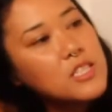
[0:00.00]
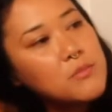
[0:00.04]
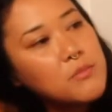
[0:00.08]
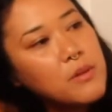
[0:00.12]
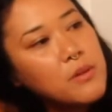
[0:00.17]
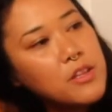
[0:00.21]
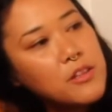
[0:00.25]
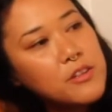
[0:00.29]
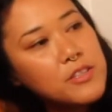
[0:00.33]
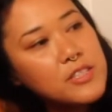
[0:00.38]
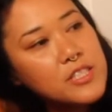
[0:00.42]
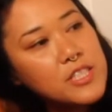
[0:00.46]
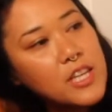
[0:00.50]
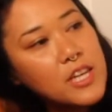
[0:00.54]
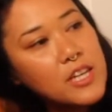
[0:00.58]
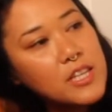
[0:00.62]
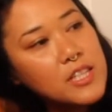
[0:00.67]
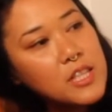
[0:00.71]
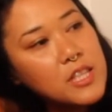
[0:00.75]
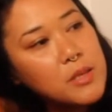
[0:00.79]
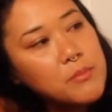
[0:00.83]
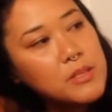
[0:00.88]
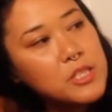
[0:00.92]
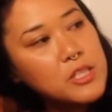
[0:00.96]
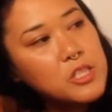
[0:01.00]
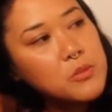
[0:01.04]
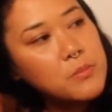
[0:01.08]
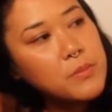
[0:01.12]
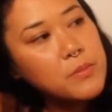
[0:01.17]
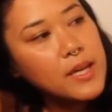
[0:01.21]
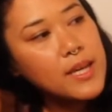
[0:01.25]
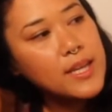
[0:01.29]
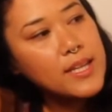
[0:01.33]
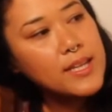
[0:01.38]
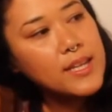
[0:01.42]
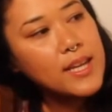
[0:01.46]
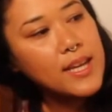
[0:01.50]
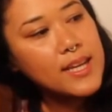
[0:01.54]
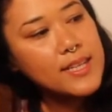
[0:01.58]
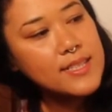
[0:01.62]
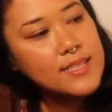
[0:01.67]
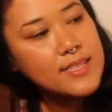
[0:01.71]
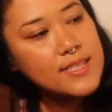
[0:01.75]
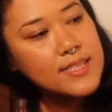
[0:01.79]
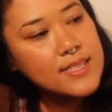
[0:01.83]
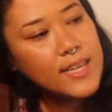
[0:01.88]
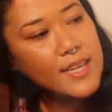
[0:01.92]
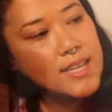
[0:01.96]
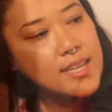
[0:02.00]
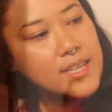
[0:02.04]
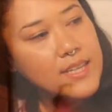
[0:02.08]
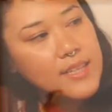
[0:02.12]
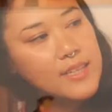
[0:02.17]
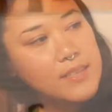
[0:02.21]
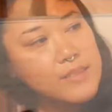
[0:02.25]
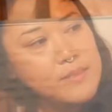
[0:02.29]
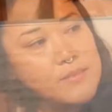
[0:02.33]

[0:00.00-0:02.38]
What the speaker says: mother tucked them into bed and sang,